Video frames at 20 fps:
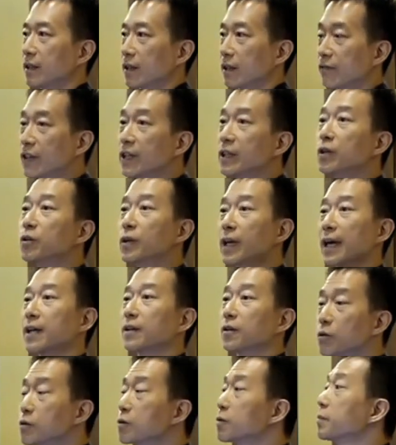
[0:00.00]
Video can
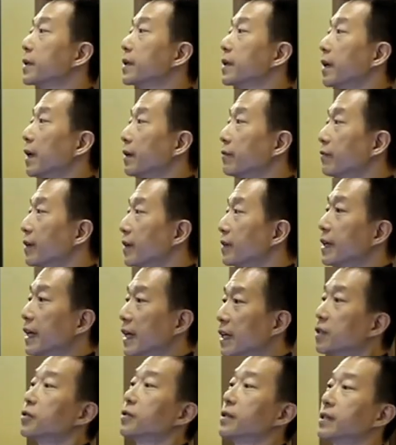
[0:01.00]
also be a very
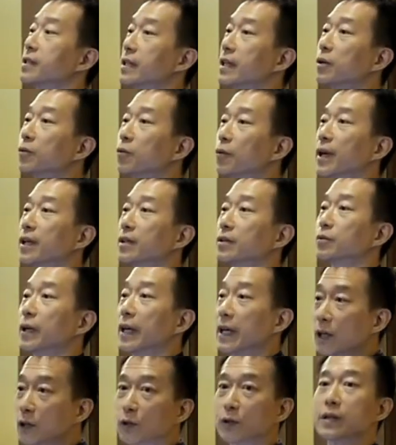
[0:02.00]
interesting way to
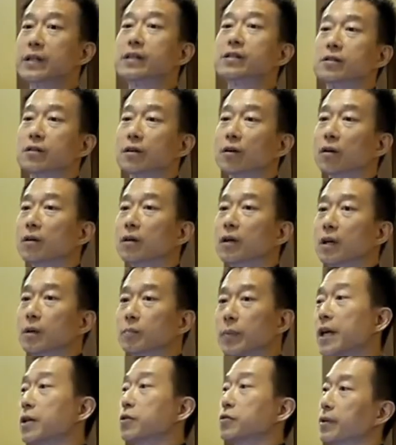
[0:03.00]
increase your
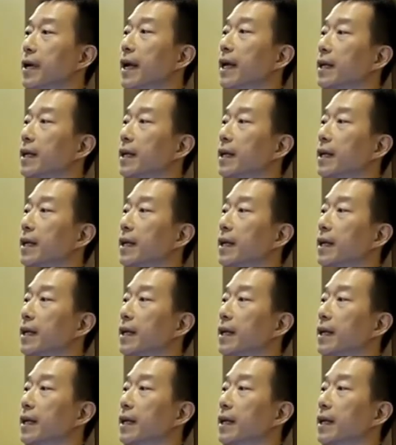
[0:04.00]
page rank